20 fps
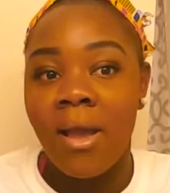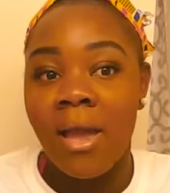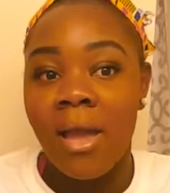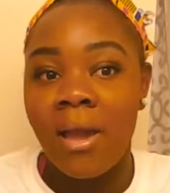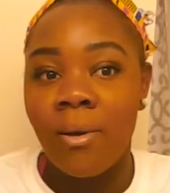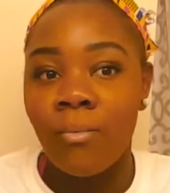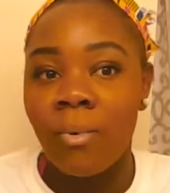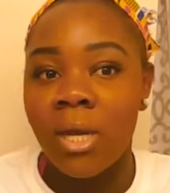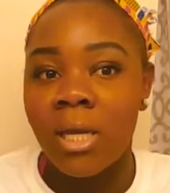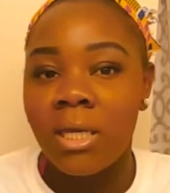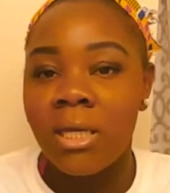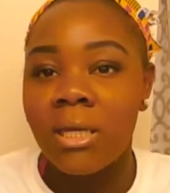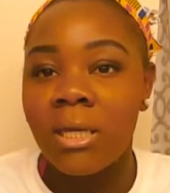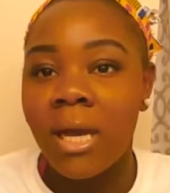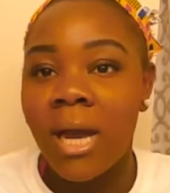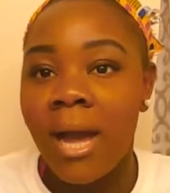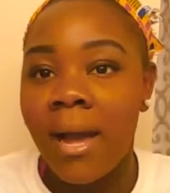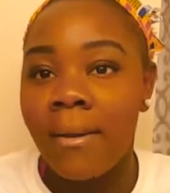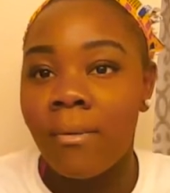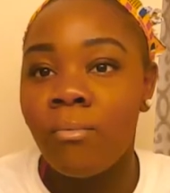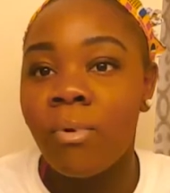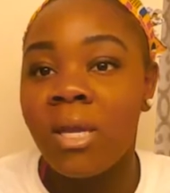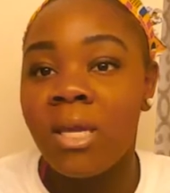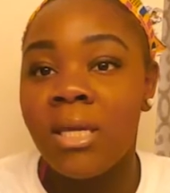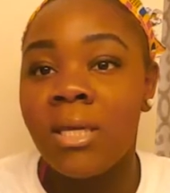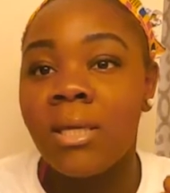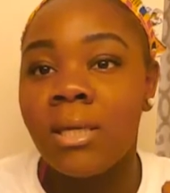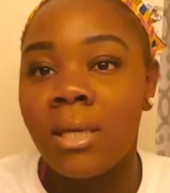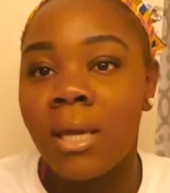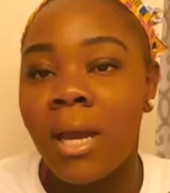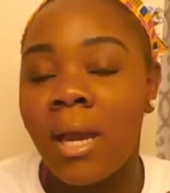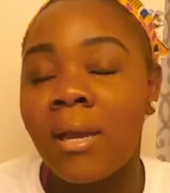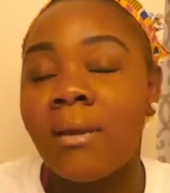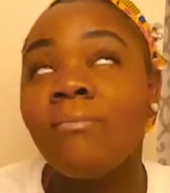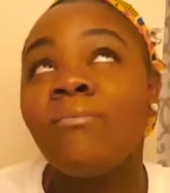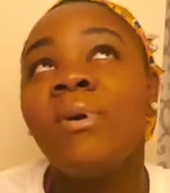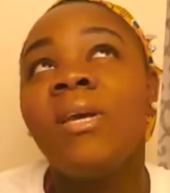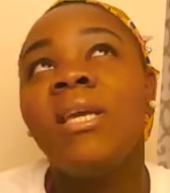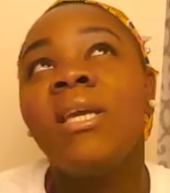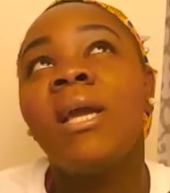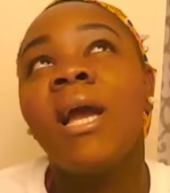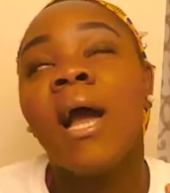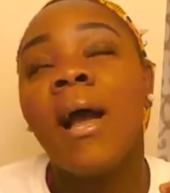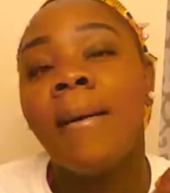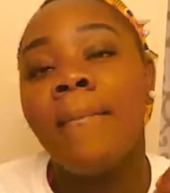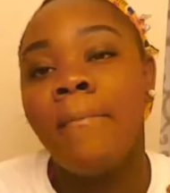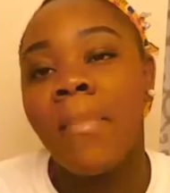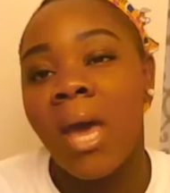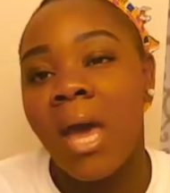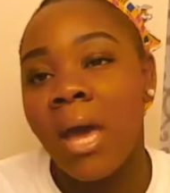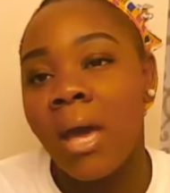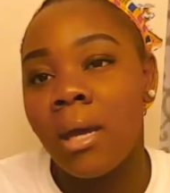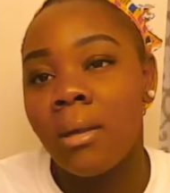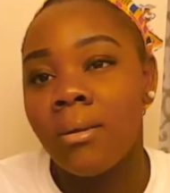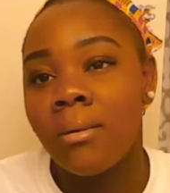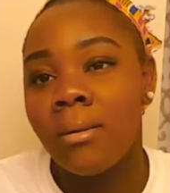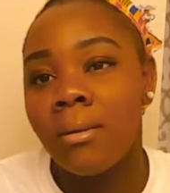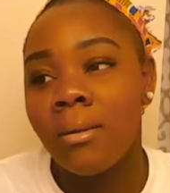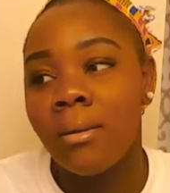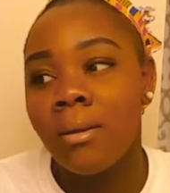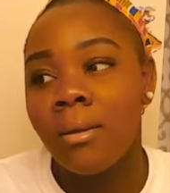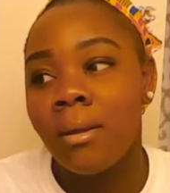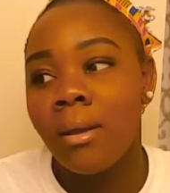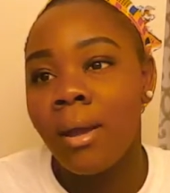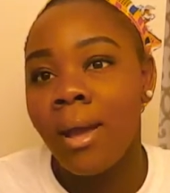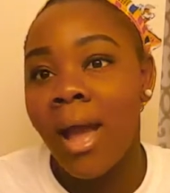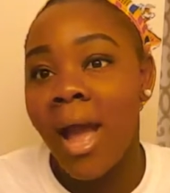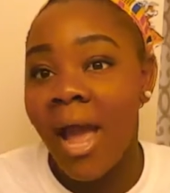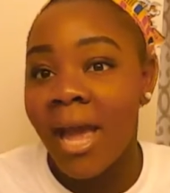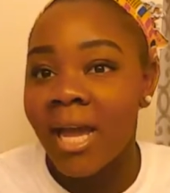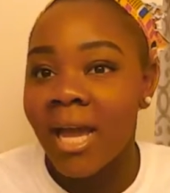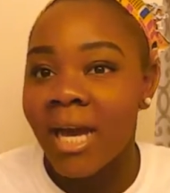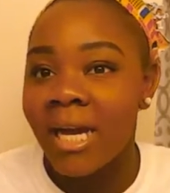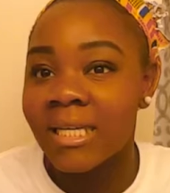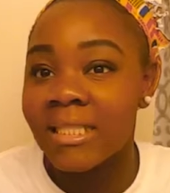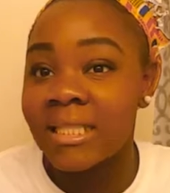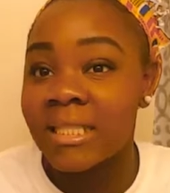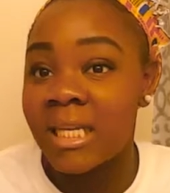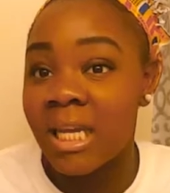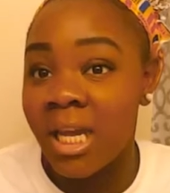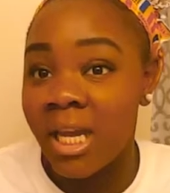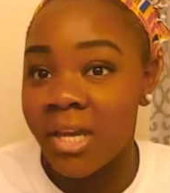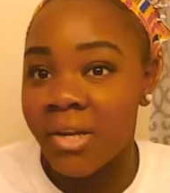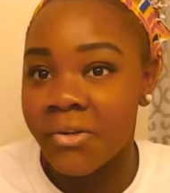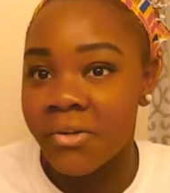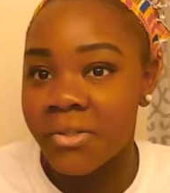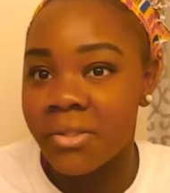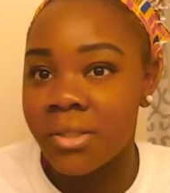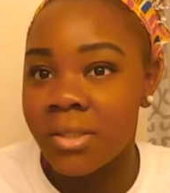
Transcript: And when he got mad, I got scared,